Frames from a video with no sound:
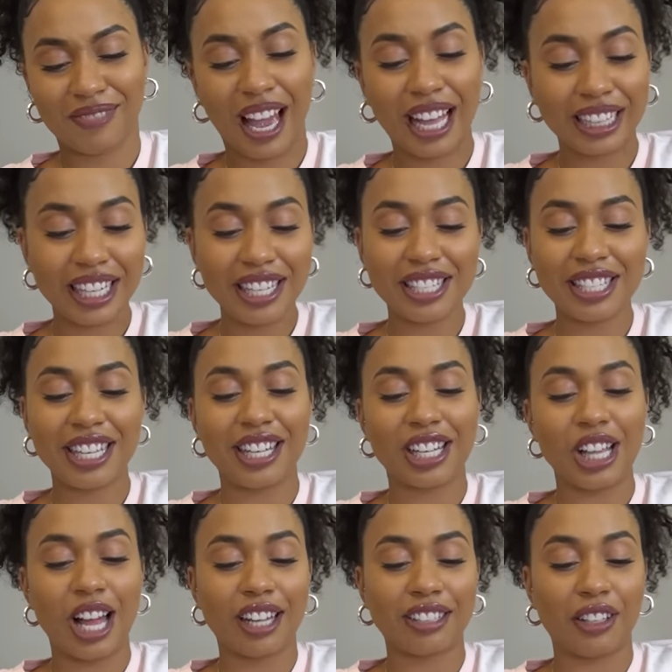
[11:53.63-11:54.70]
At least she
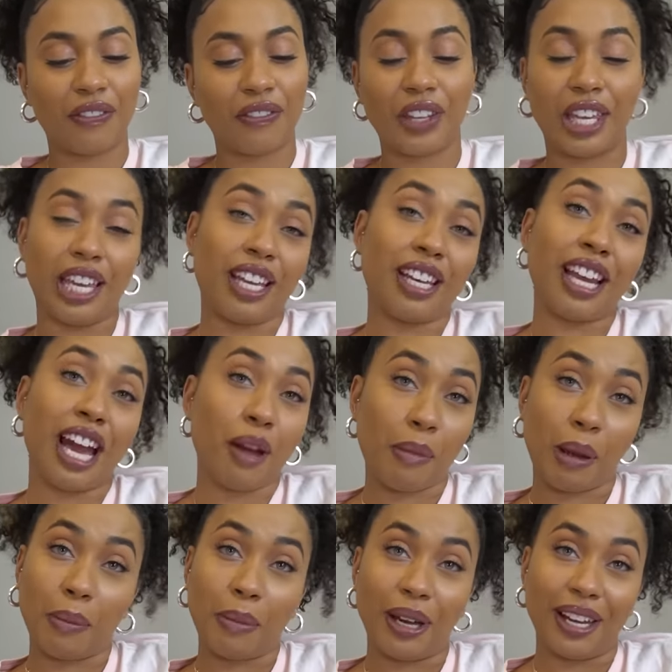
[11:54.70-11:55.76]
clocked the feet and not
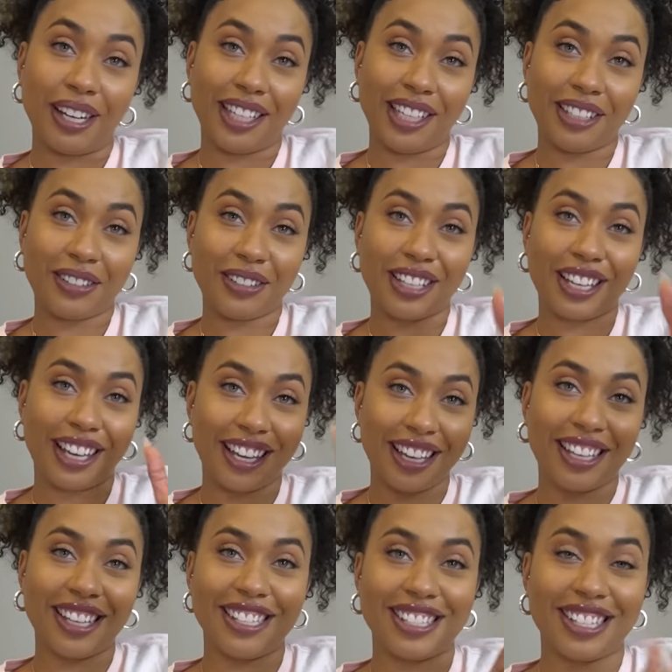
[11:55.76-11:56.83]
my body,
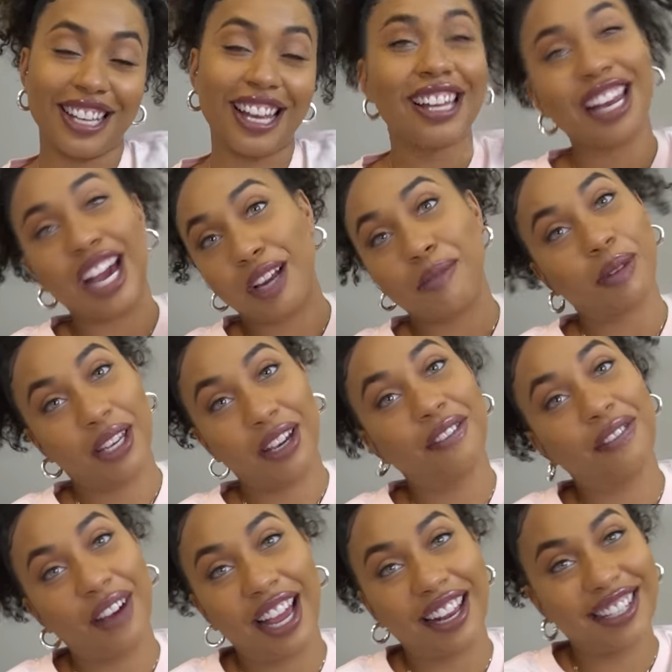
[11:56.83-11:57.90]
okay? Because then I'd be
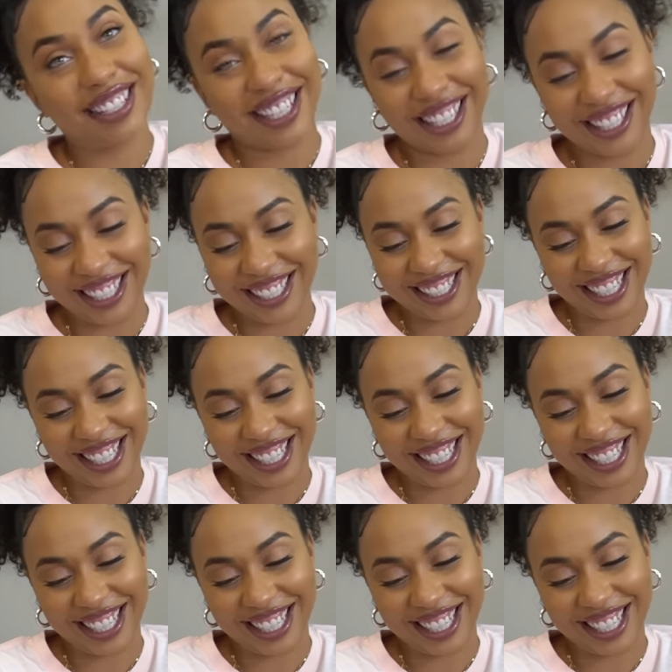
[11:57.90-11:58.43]
offended.